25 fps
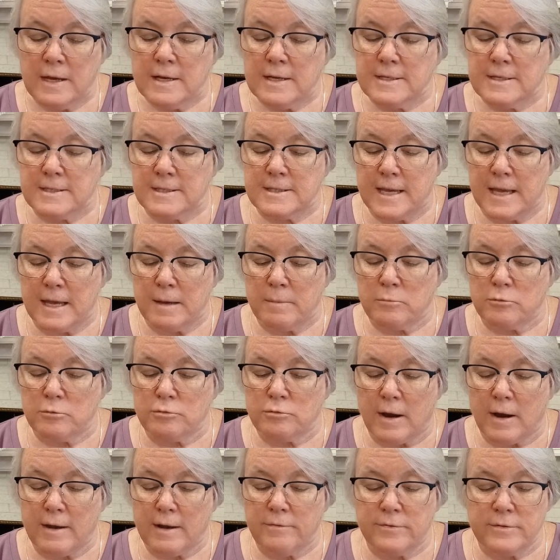Sam
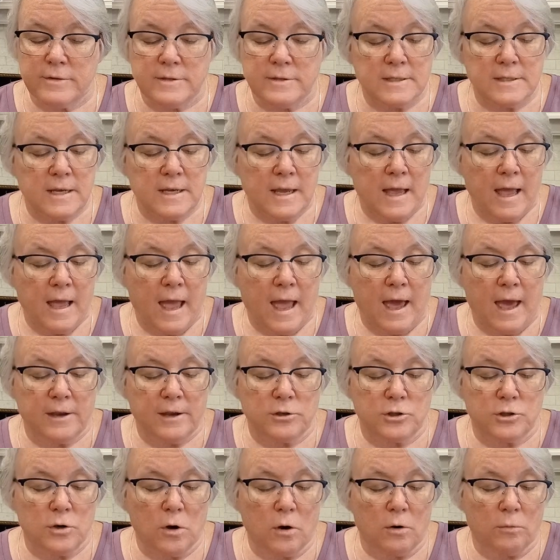Dreyfus had
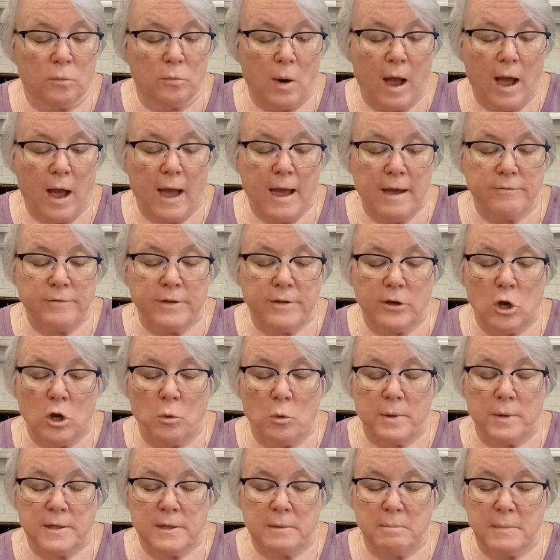arrived and
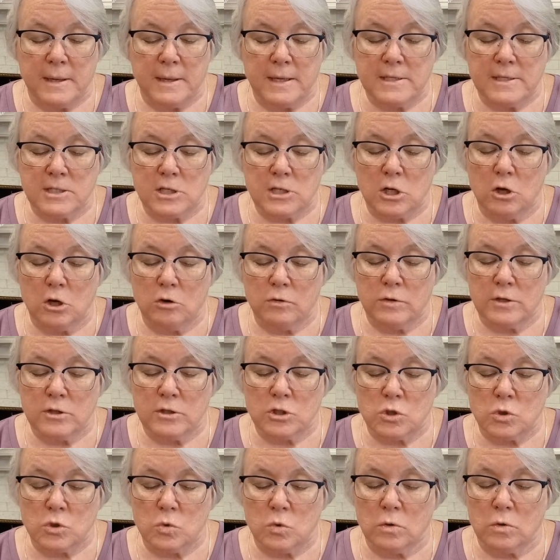opened a men's clothing
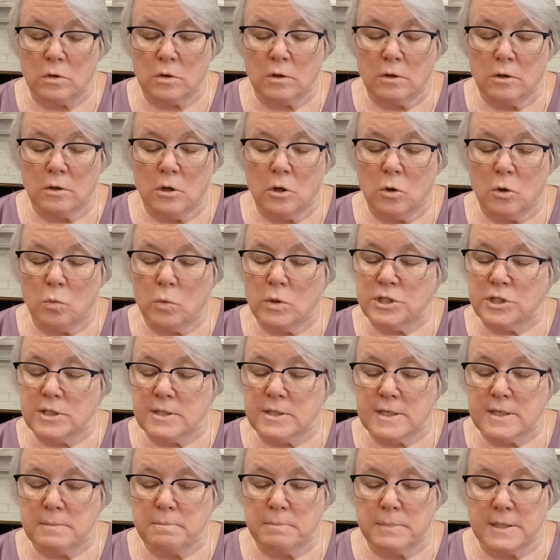store, which is
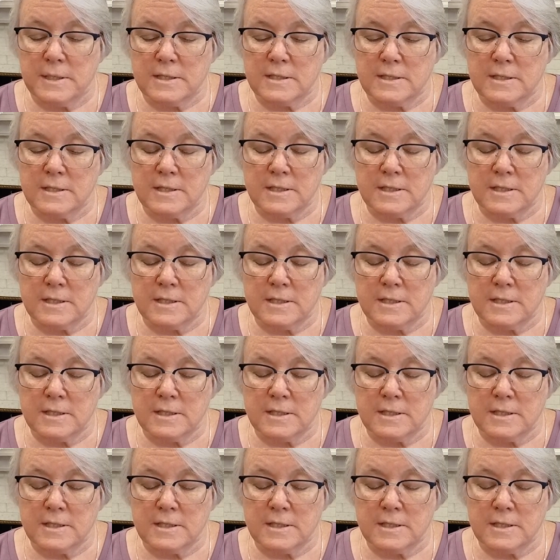in business